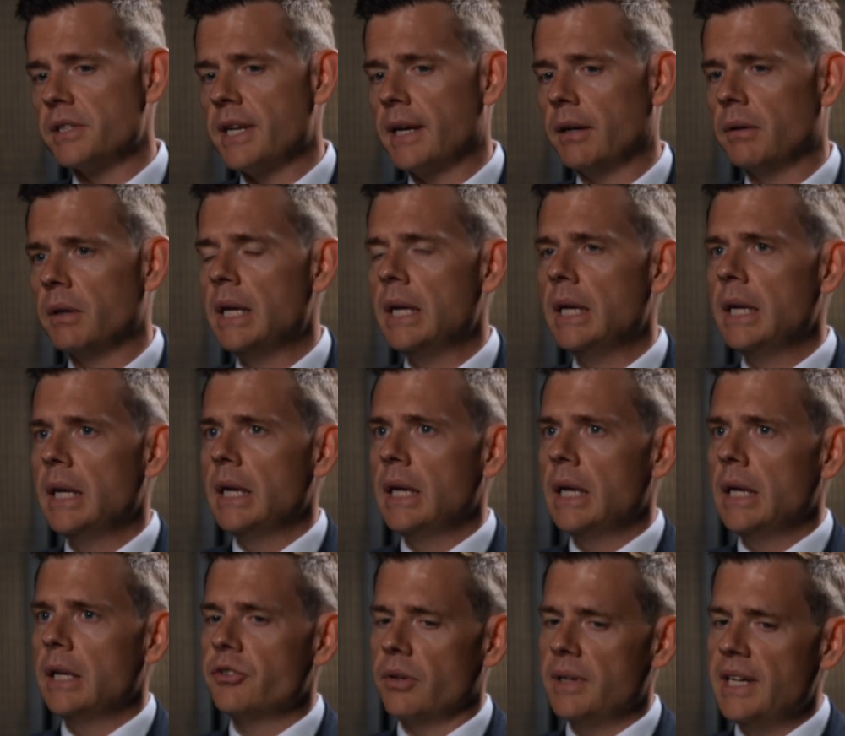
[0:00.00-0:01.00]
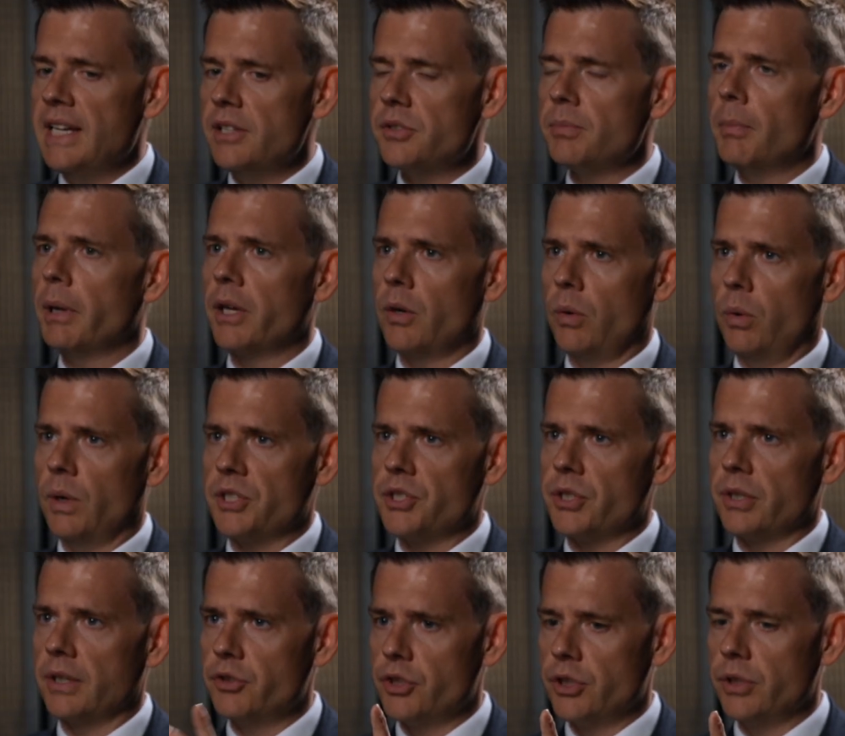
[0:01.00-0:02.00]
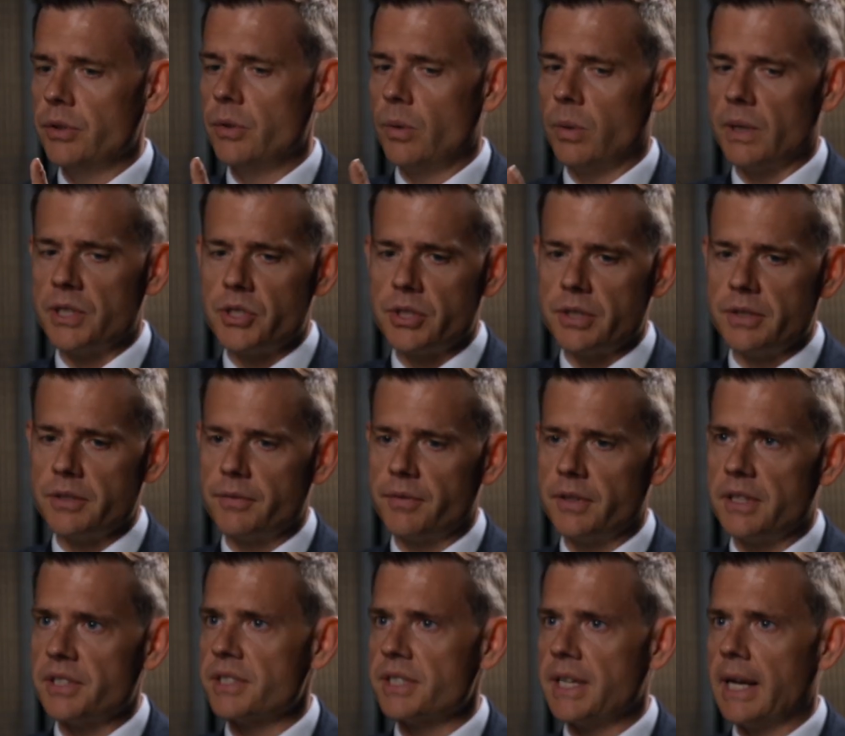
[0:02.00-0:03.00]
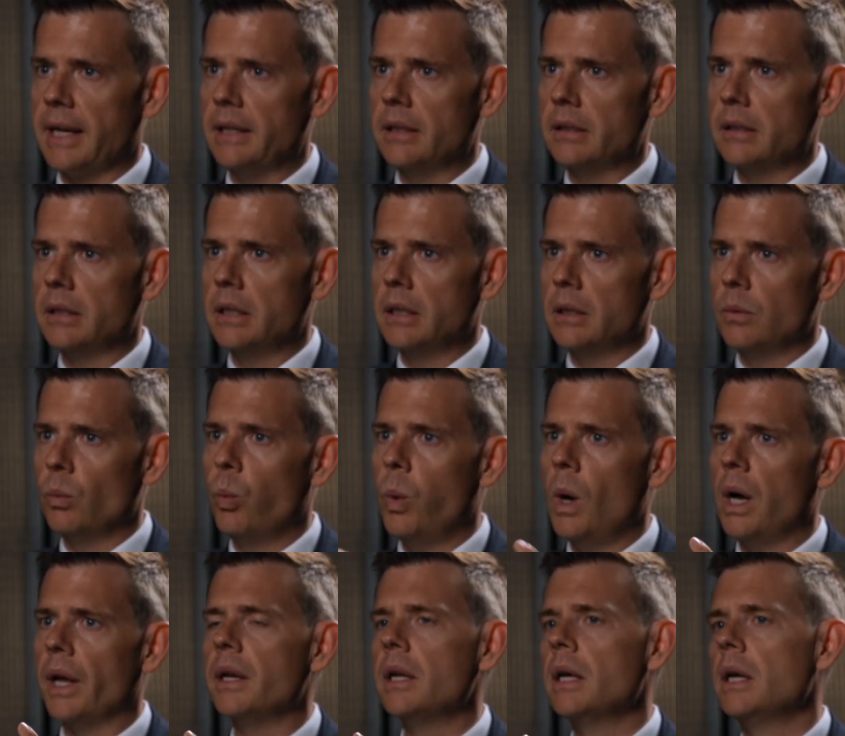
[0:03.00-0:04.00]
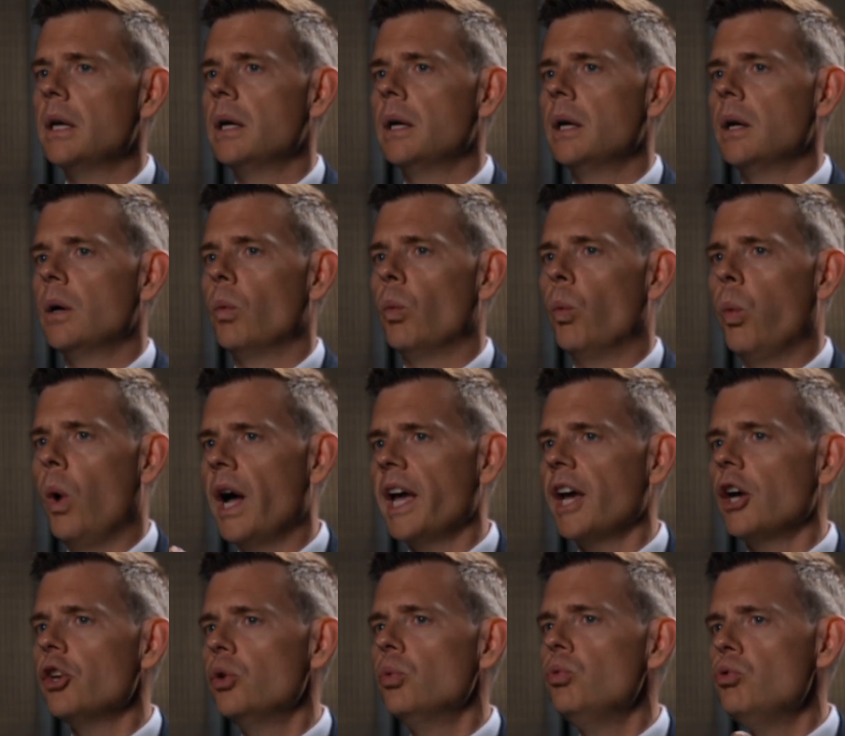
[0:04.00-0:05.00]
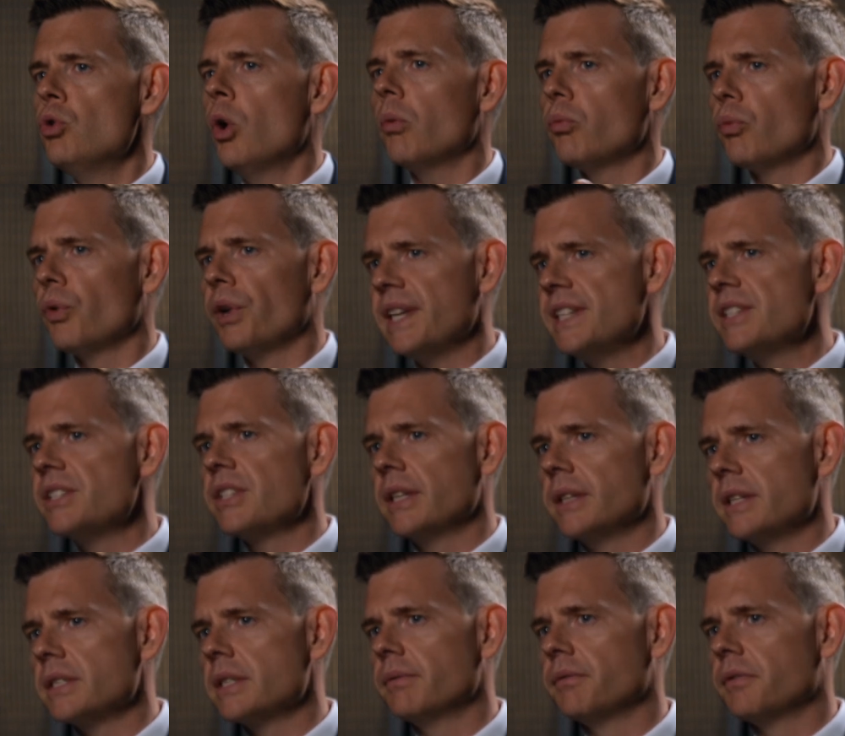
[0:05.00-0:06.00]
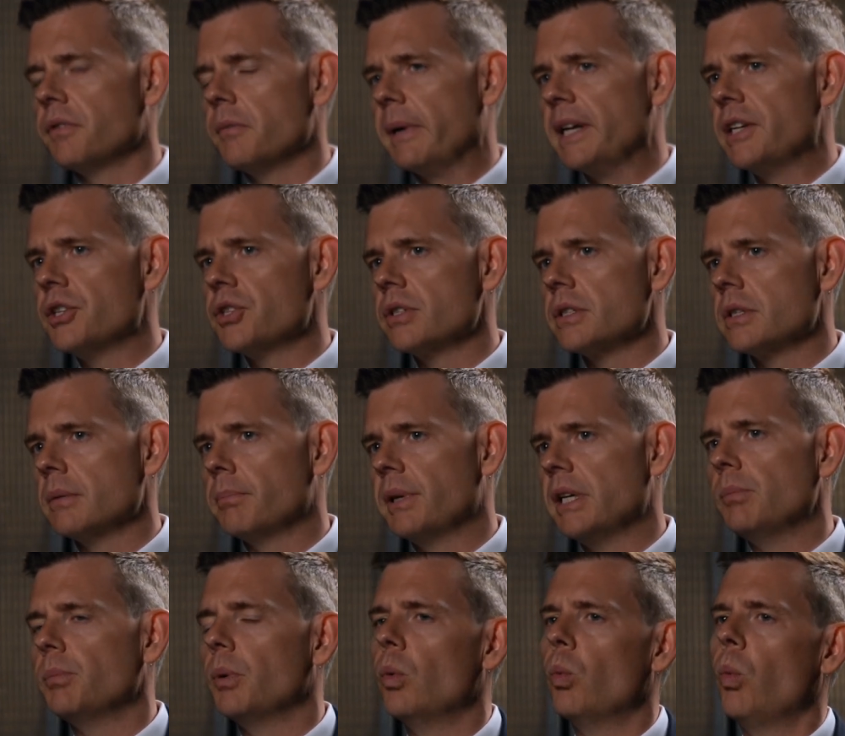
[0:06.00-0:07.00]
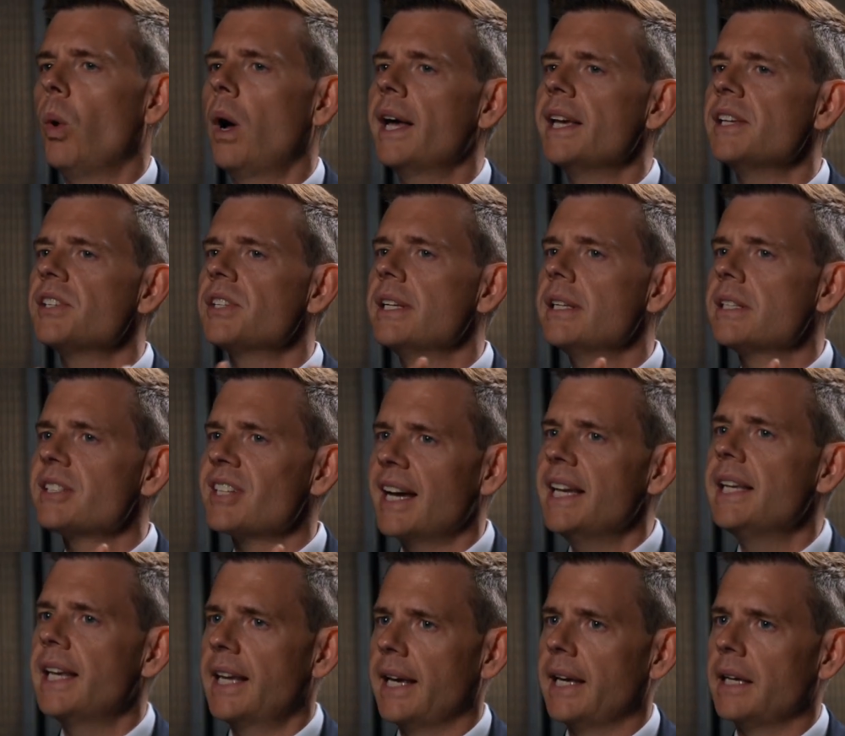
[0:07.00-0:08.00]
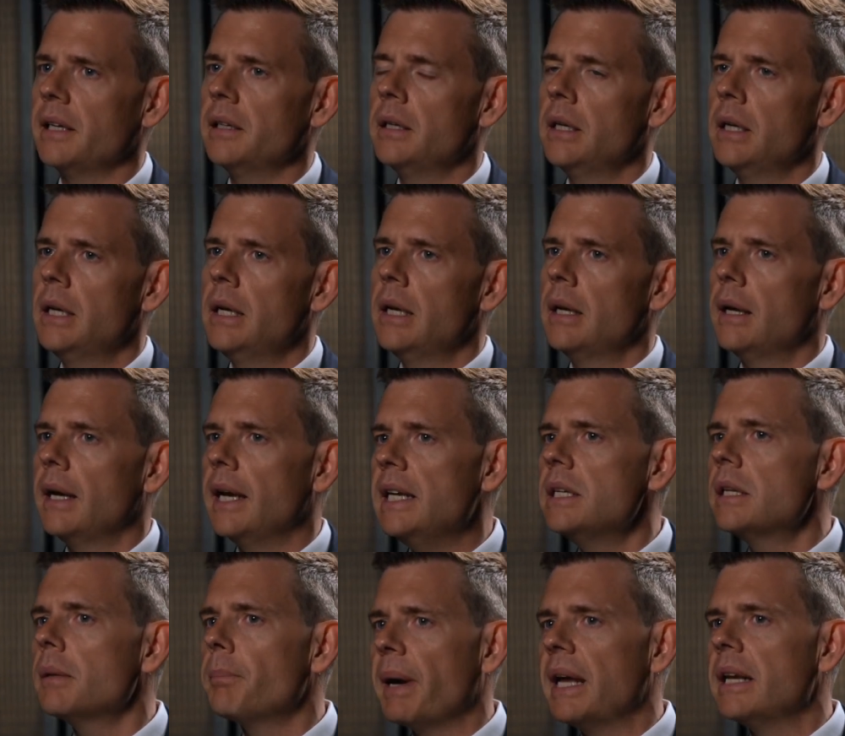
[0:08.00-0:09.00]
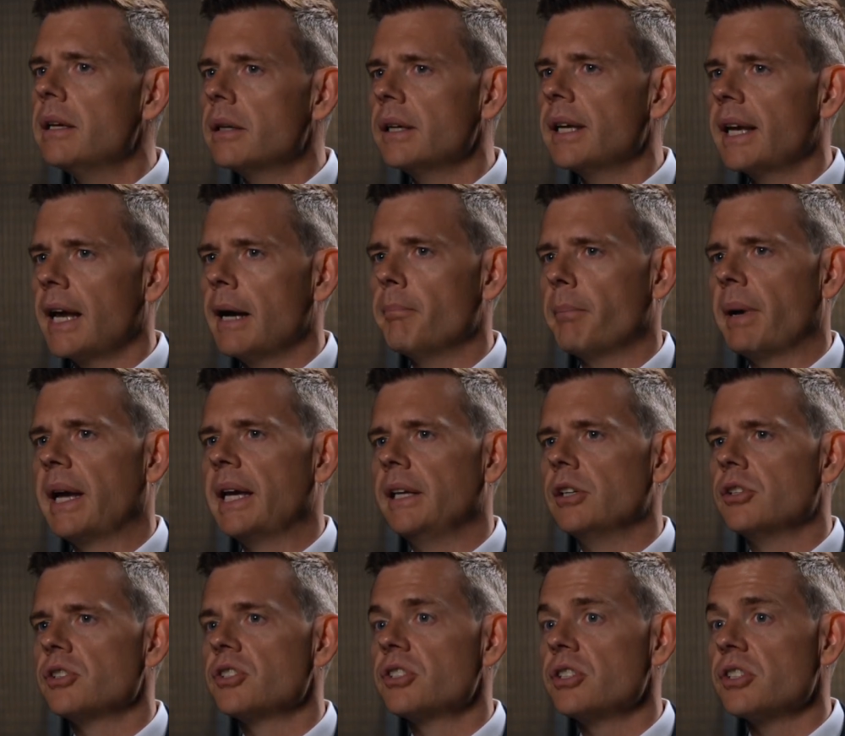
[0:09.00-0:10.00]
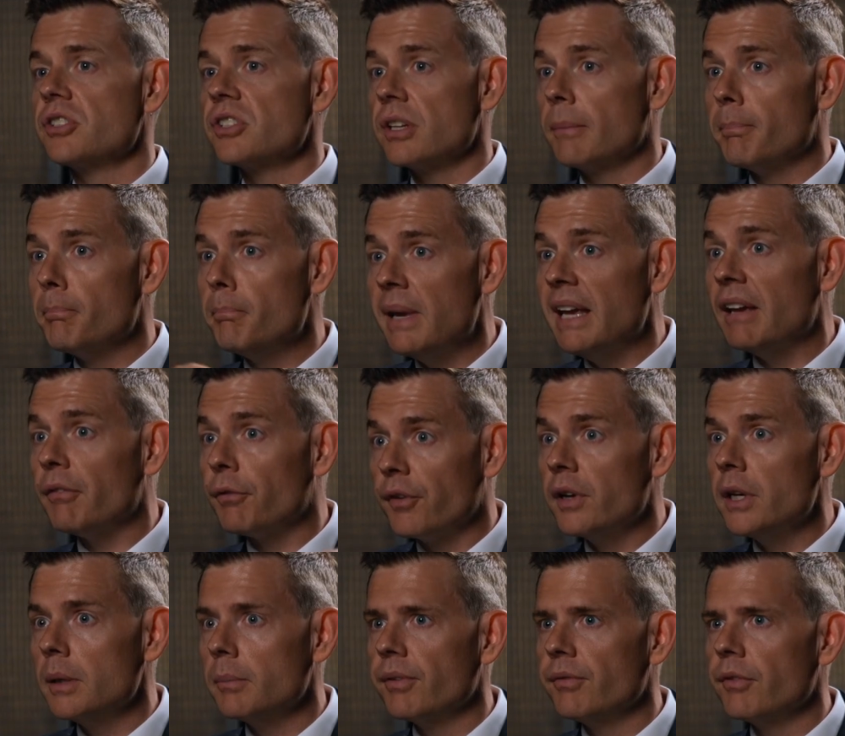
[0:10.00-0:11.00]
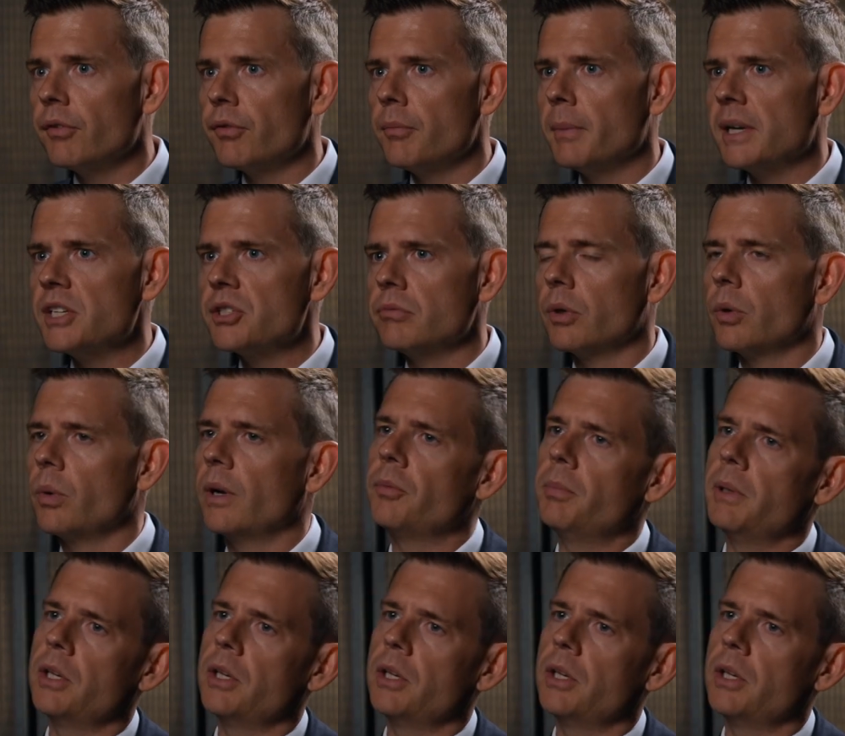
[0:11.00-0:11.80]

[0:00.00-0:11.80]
Now, so here's my question. I have 2 questions for the state. 1, why are you not releasing this information to people? Why is it taking independent campaigners to submit freedom of information requests?